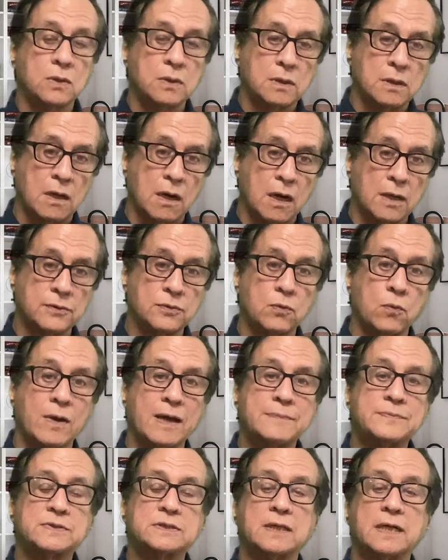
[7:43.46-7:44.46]
on the
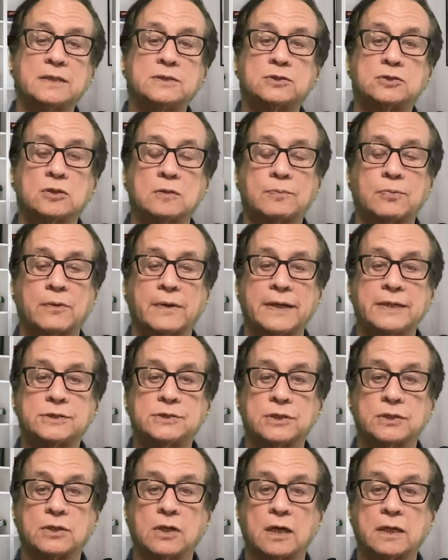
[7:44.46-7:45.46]
website
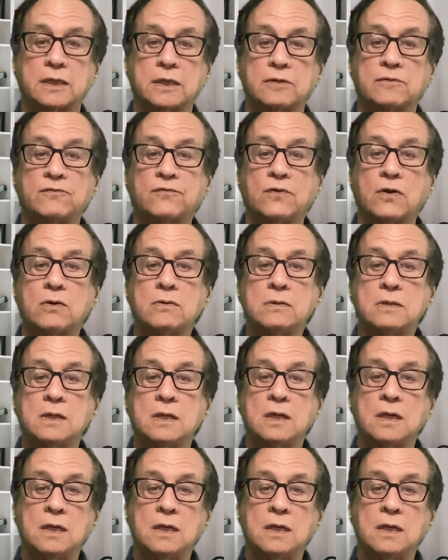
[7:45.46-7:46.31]
superaging.info,